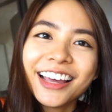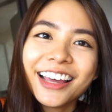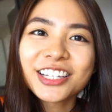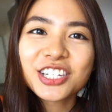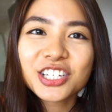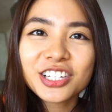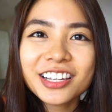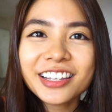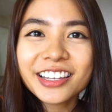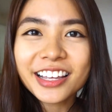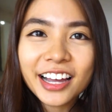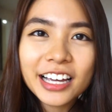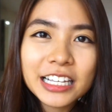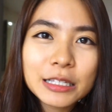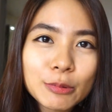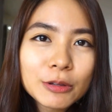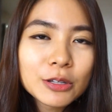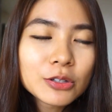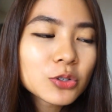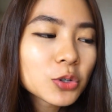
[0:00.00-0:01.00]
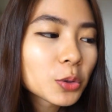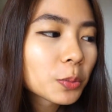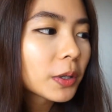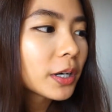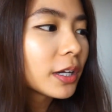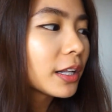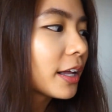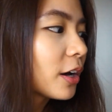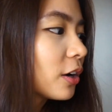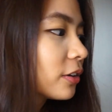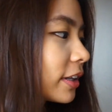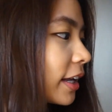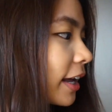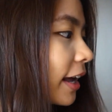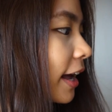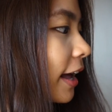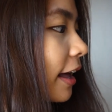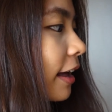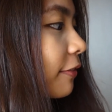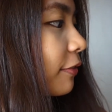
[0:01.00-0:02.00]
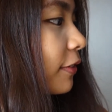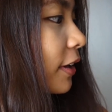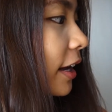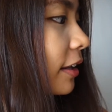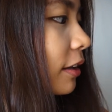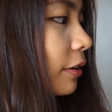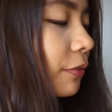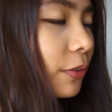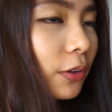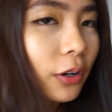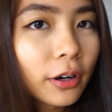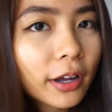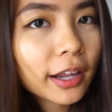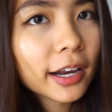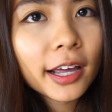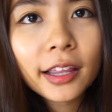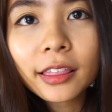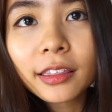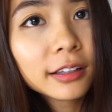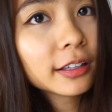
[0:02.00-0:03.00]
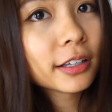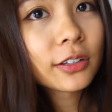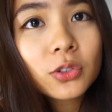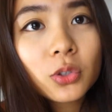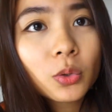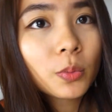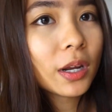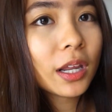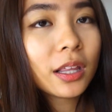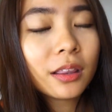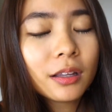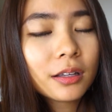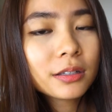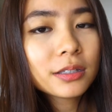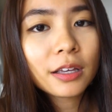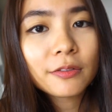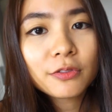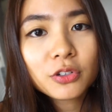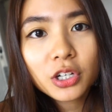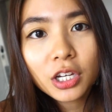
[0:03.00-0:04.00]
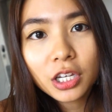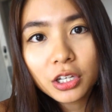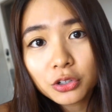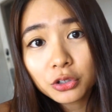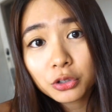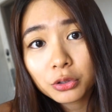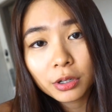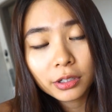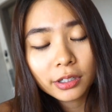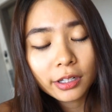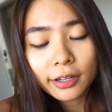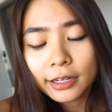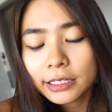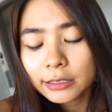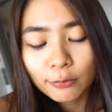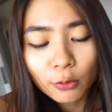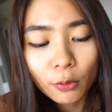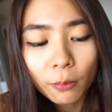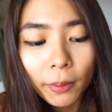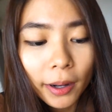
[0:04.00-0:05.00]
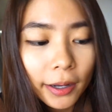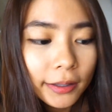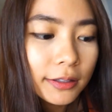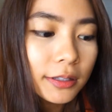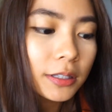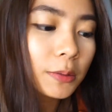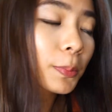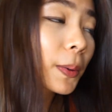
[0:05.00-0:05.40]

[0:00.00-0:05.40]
Actually, yeah, it's been super long that I've done a vlog and I think that so many things have changed over the last few months,